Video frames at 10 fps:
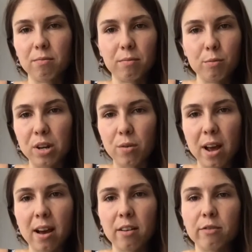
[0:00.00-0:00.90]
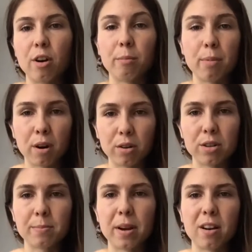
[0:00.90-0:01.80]
we don't have, our partners
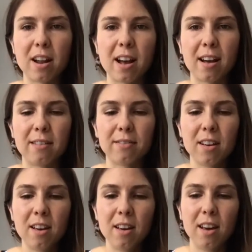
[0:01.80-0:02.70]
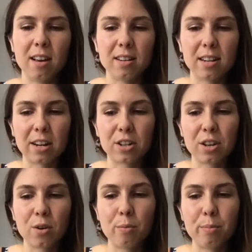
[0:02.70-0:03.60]
may not have, and to actually
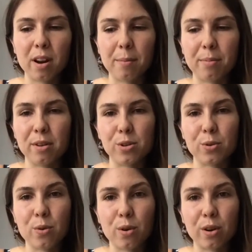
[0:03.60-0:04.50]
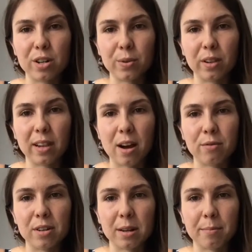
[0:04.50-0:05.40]
open up the door to allow
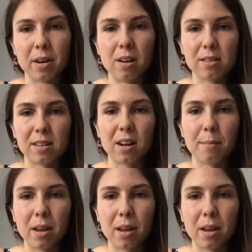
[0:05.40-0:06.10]
for somebody else to come